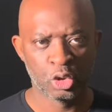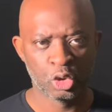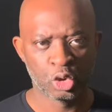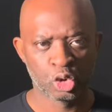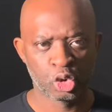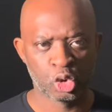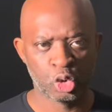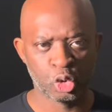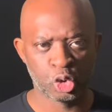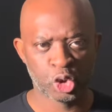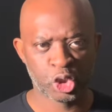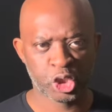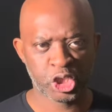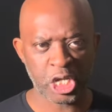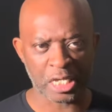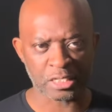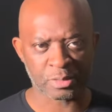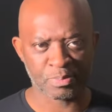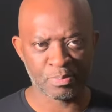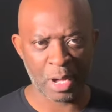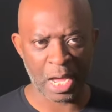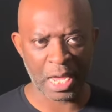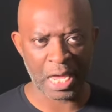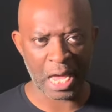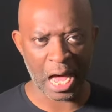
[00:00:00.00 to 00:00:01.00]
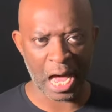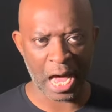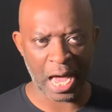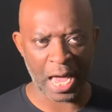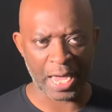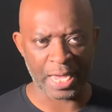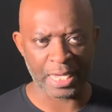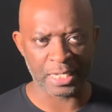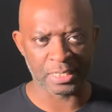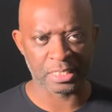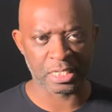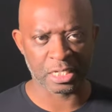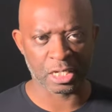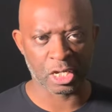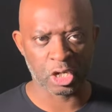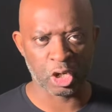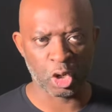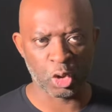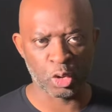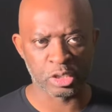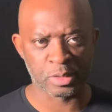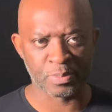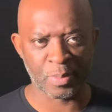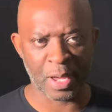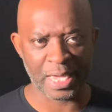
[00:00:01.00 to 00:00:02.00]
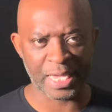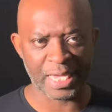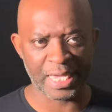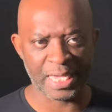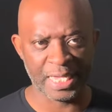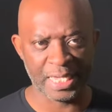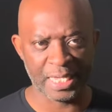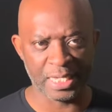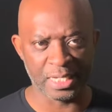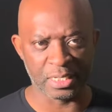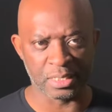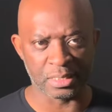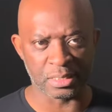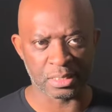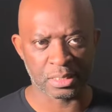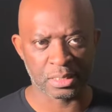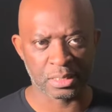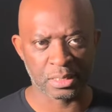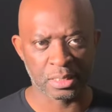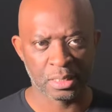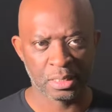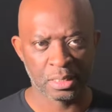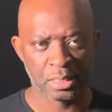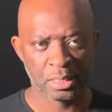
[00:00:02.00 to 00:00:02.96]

to shut my eyes and close my ears